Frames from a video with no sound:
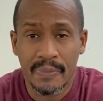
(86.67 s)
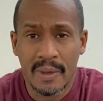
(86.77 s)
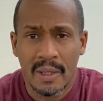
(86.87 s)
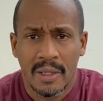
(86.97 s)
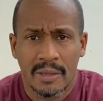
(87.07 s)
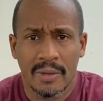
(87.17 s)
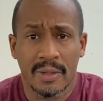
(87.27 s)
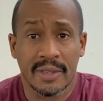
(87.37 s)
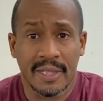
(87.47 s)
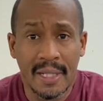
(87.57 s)
So
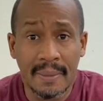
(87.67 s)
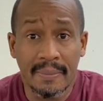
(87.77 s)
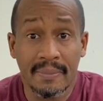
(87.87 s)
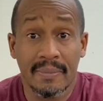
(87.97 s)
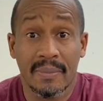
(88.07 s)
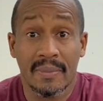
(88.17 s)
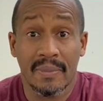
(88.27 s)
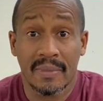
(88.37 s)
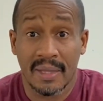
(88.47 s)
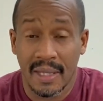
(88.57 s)
there's some
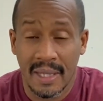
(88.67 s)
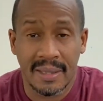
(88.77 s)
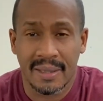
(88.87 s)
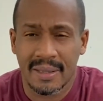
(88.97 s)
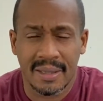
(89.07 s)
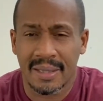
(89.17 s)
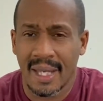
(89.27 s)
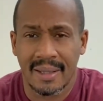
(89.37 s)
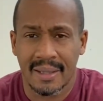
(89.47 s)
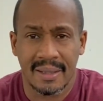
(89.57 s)
things that's just
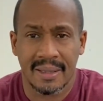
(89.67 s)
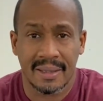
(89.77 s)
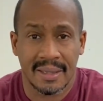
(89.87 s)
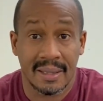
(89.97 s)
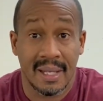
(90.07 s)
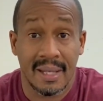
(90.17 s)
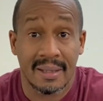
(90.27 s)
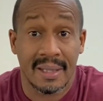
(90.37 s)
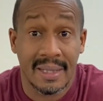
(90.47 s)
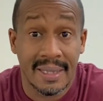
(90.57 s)
not good to sit down
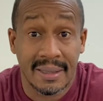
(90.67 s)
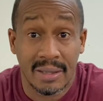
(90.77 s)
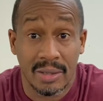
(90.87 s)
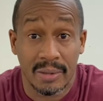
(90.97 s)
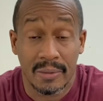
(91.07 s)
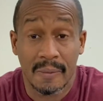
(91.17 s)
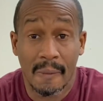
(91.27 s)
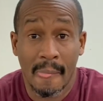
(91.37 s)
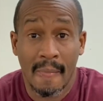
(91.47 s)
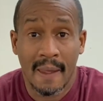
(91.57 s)
and listen to.
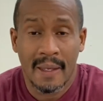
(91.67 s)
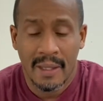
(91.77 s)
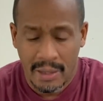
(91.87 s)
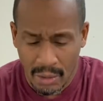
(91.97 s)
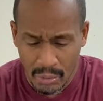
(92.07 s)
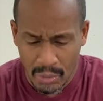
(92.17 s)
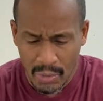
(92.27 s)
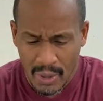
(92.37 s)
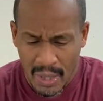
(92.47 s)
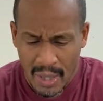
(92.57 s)
So
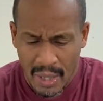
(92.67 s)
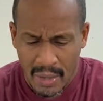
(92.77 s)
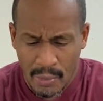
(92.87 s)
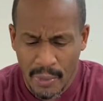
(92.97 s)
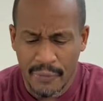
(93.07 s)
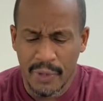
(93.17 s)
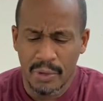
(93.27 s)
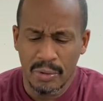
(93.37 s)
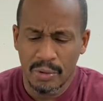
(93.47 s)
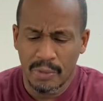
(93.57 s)

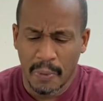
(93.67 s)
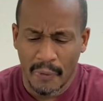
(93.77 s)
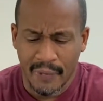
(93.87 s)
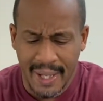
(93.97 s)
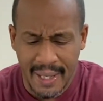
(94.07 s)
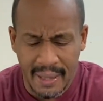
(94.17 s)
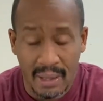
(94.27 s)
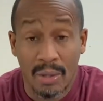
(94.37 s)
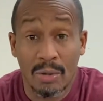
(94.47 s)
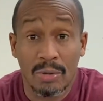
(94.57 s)
refuse profane and
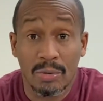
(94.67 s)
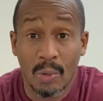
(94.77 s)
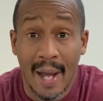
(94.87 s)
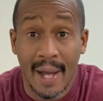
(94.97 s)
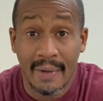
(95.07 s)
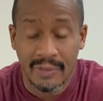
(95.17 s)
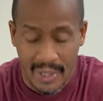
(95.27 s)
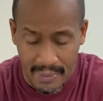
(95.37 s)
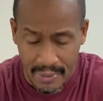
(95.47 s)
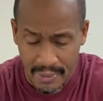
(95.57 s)
old wives' fables,